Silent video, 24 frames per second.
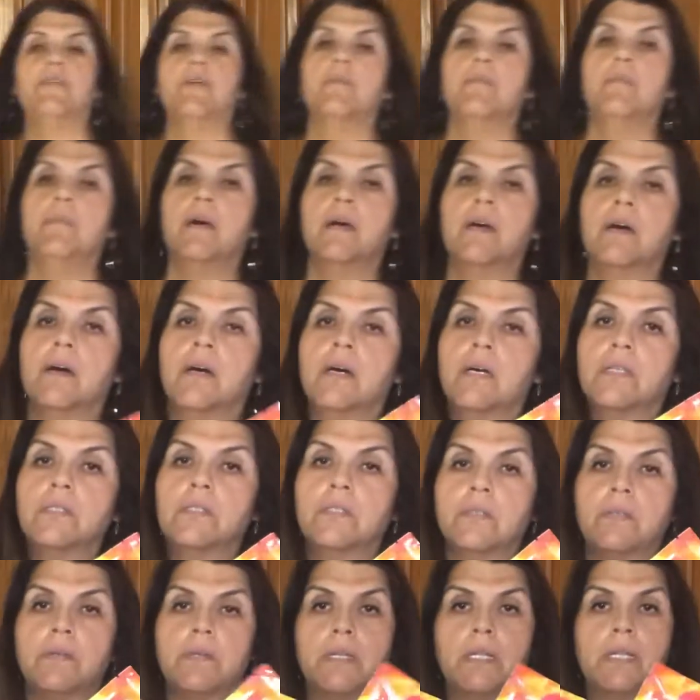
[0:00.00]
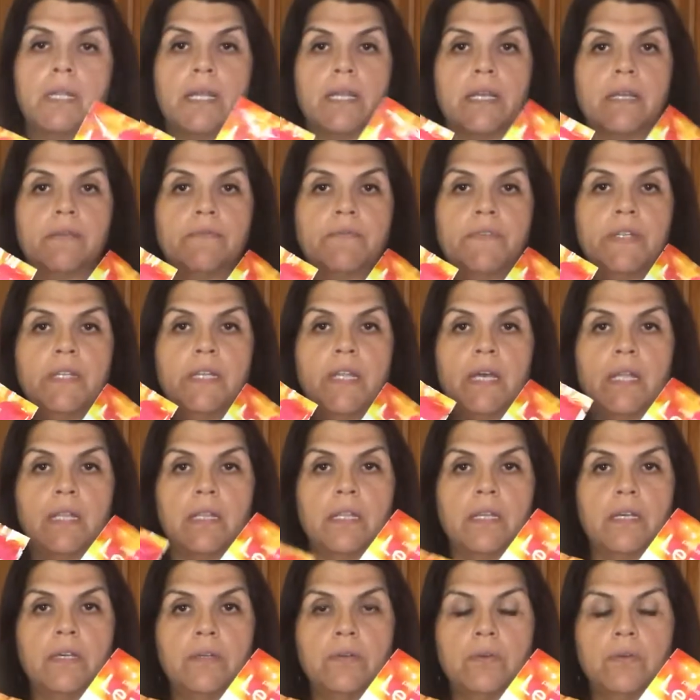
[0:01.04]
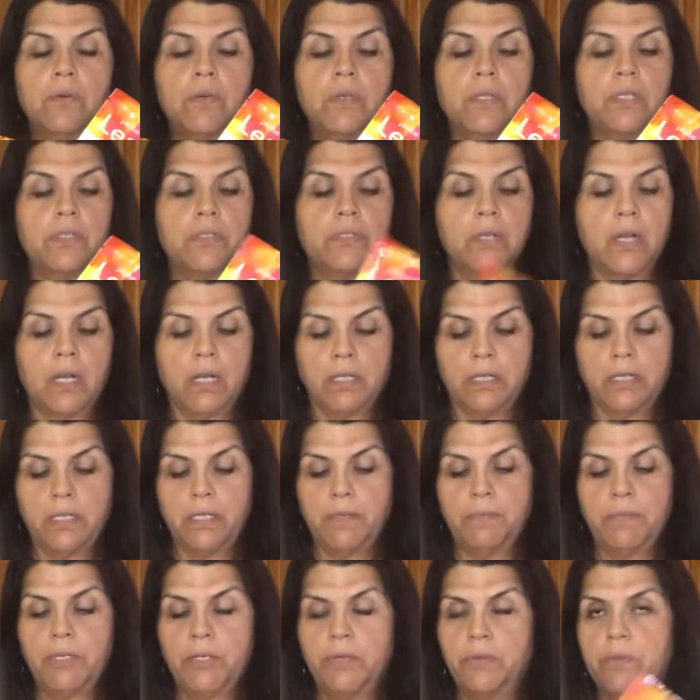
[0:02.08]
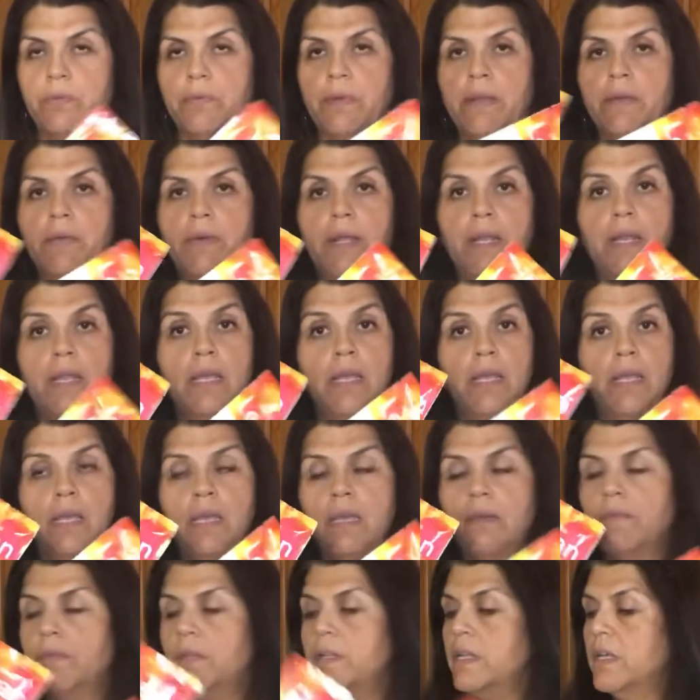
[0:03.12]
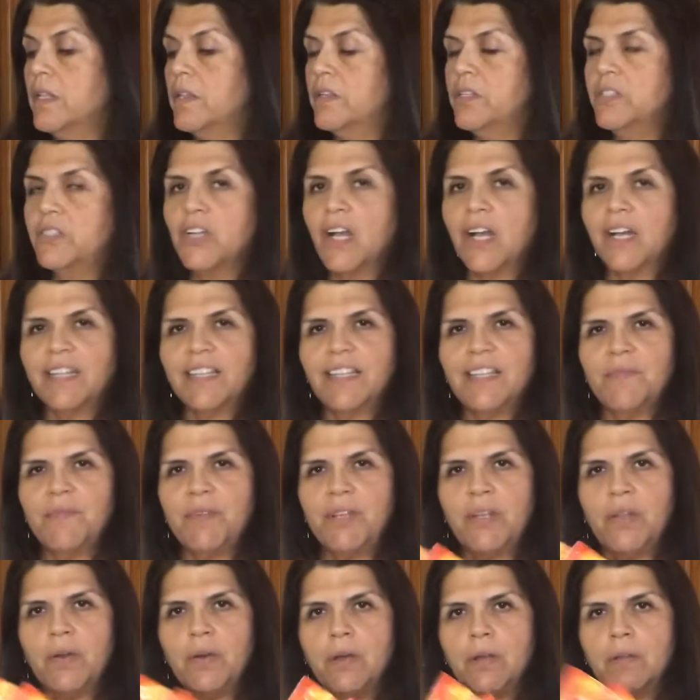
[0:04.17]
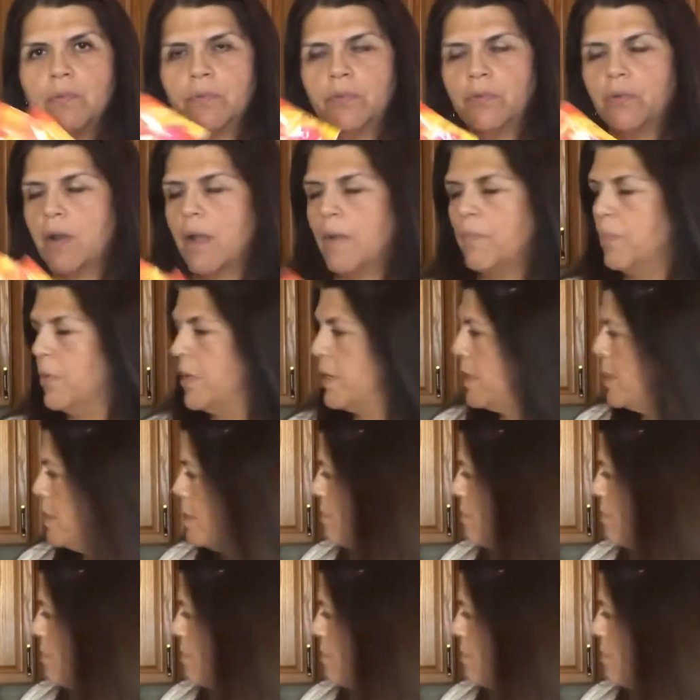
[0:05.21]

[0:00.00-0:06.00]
them also in like a vanilla or the chocolate. Am I doing the right one? Vanilla or chocolate, let me know. I'll drop one in